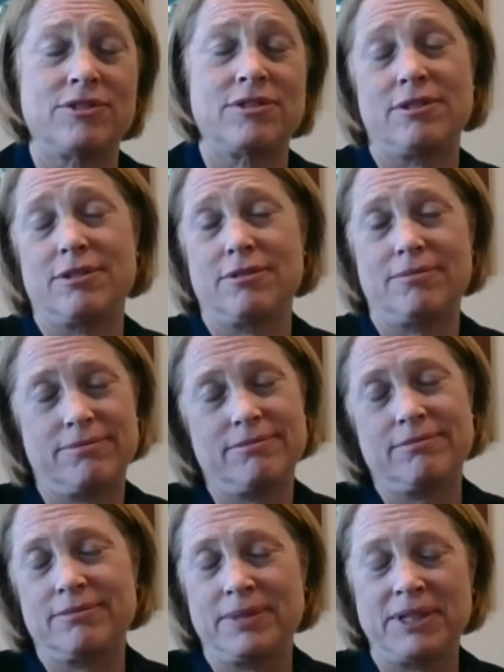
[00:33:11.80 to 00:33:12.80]
to
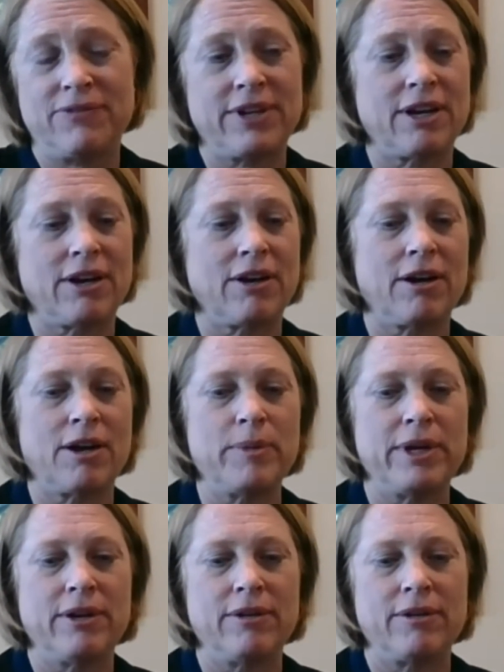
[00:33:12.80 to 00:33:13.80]
be fair,
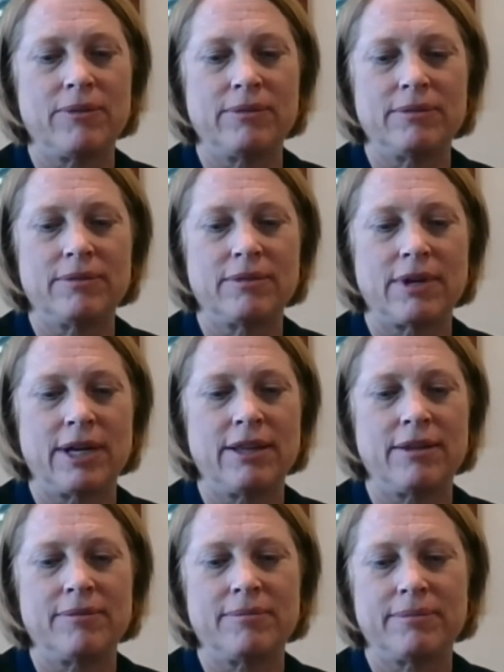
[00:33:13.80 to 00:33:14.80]

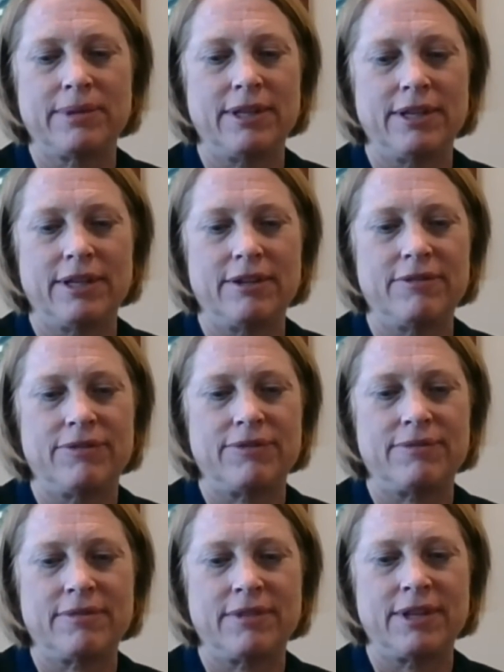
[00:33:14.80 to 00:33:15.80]
I believe
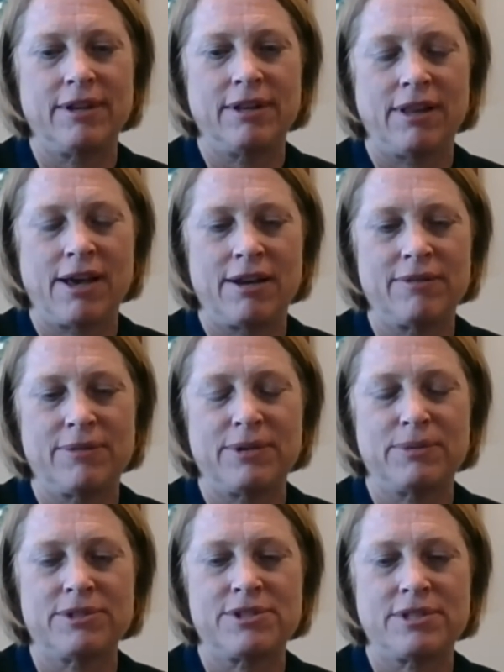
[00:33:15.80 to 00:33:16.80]
that a lot of
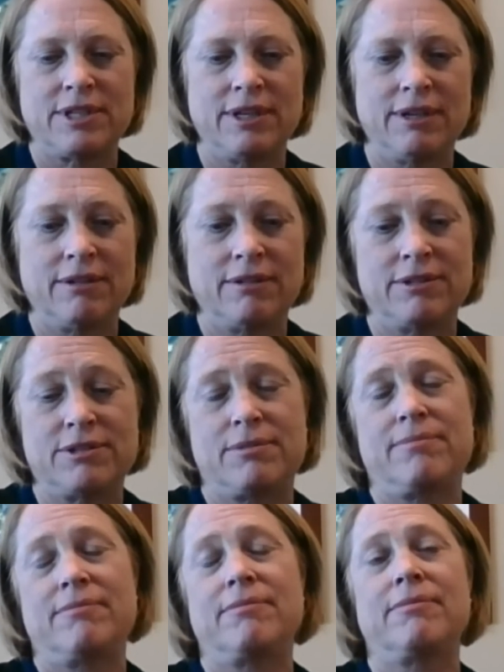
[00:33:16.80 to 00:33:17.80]
what we're seeing has
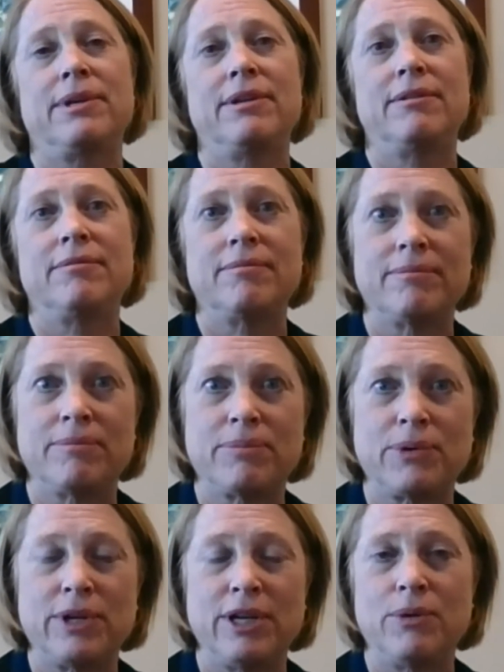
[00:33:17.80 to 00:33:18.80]
been
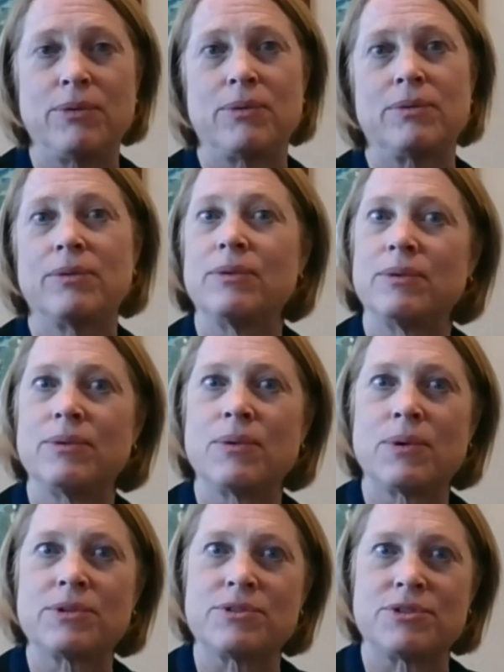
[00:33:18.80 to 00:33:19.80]

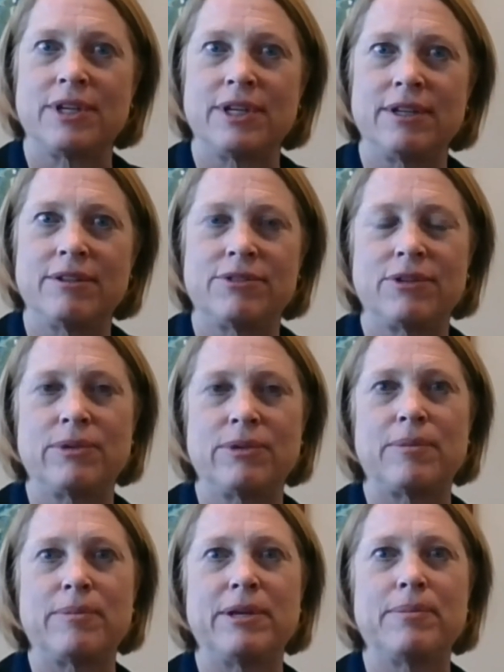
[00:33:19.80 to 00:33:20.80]
pre-orchestrated. So what
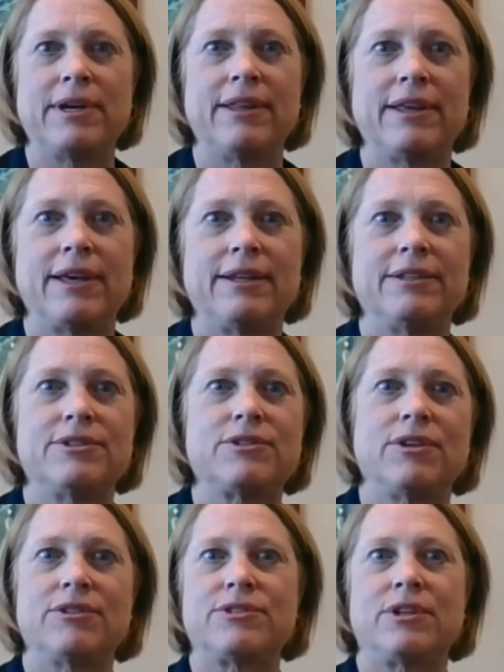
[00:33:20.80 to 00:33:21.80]
I mean by that is,
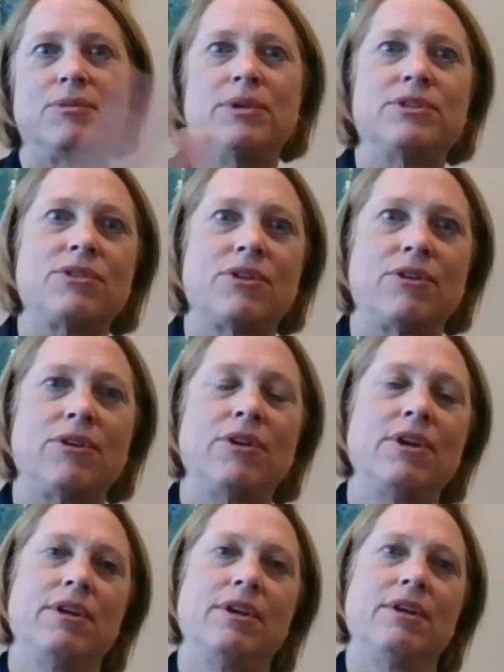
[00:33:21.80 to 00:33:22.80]
all of a sudden we saw
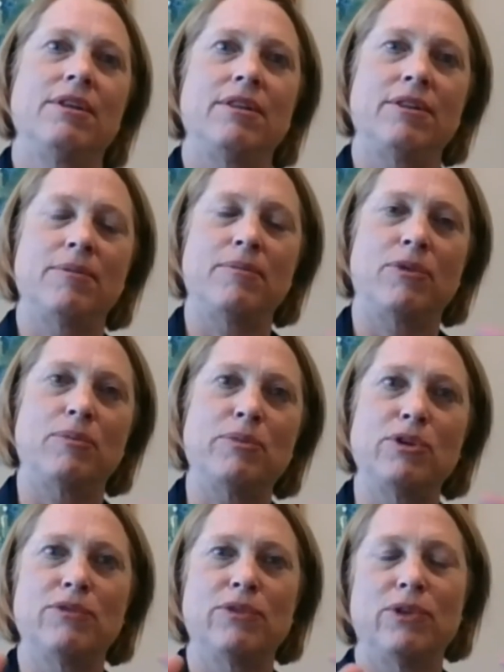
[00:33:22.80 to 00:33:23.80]
the
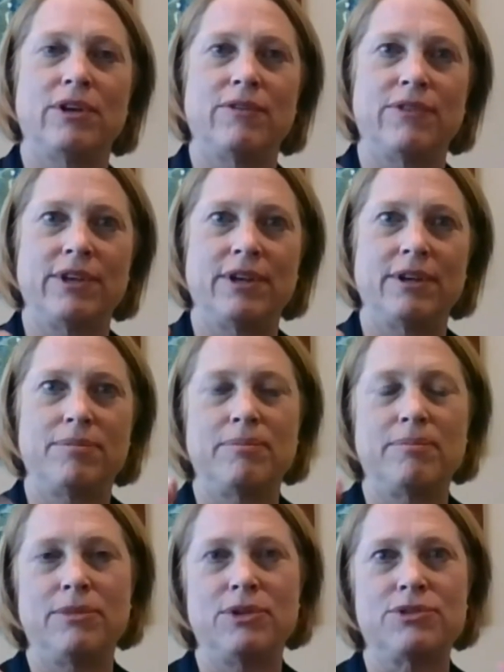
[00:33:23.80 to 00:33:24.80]
removal of the
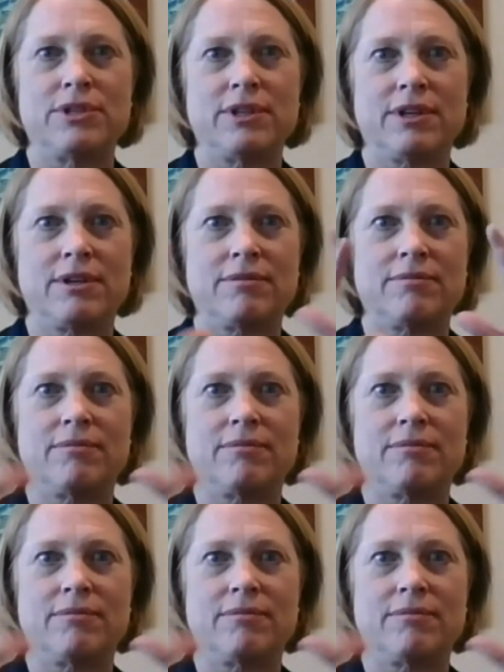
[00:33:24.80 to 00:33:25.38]
music